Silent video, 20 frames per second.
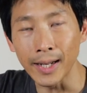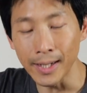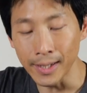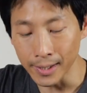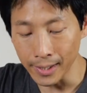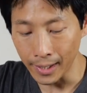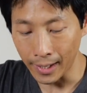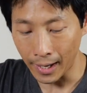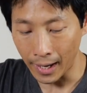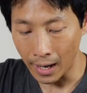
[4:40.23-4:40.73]
in
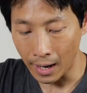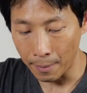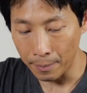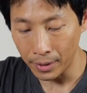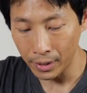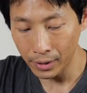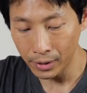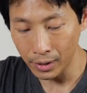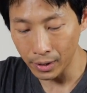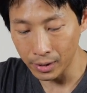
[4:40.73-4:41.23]
the app,
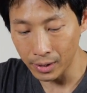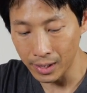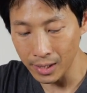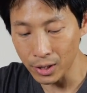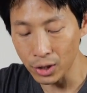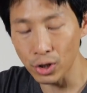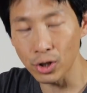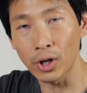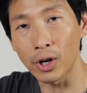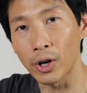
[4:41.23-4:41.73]
the
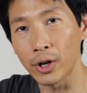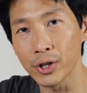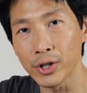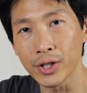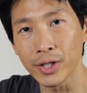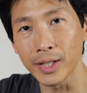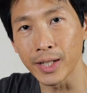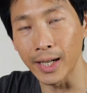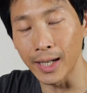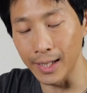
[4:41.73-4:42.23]
discharge
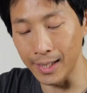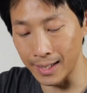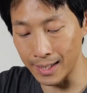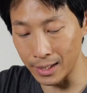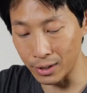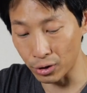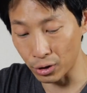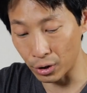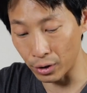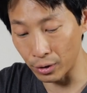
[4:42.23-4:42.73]
state
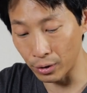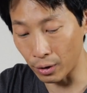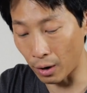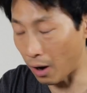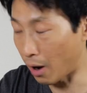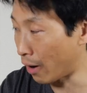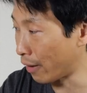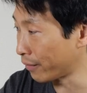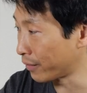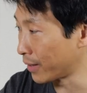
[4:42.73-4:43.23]
is turned
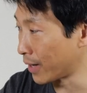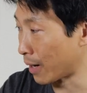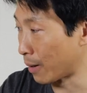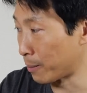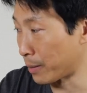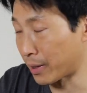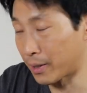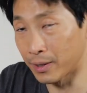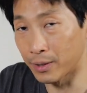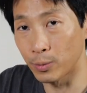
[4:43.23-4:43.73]
off now
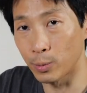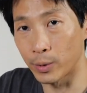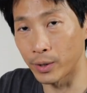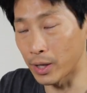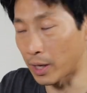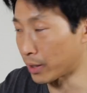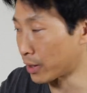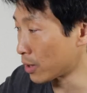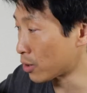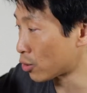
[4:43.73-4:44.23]
because we're
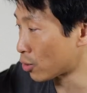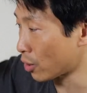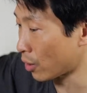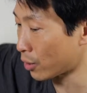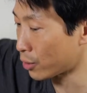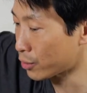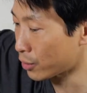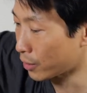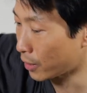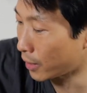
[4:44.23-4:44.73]
not
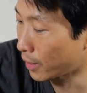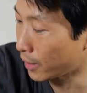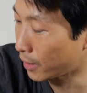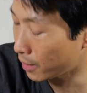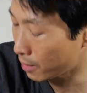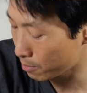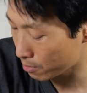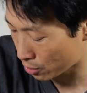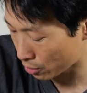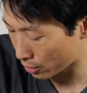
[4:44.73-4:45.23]
discharging it
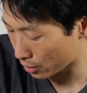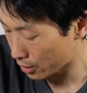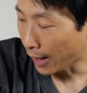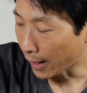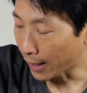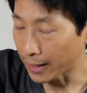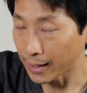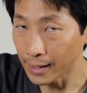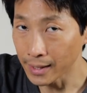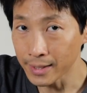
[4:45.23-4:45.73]
anymore.
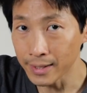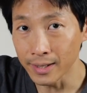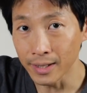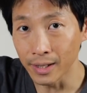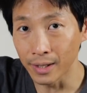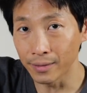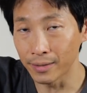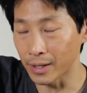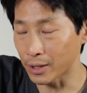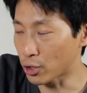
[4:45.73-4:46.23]
And let's see
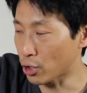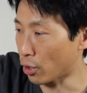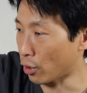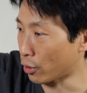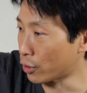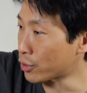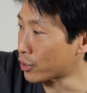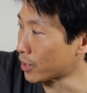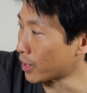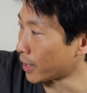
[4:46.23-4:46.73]
if the
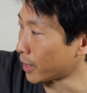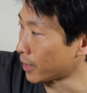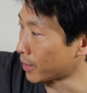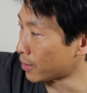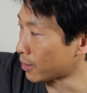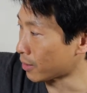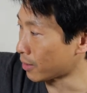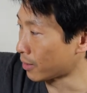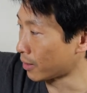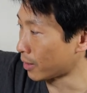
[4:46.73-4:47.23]
charge state
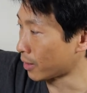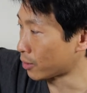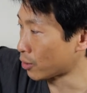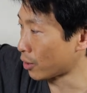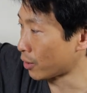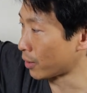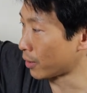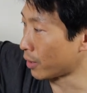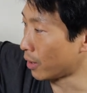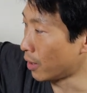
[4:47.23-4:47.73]
is gonna turn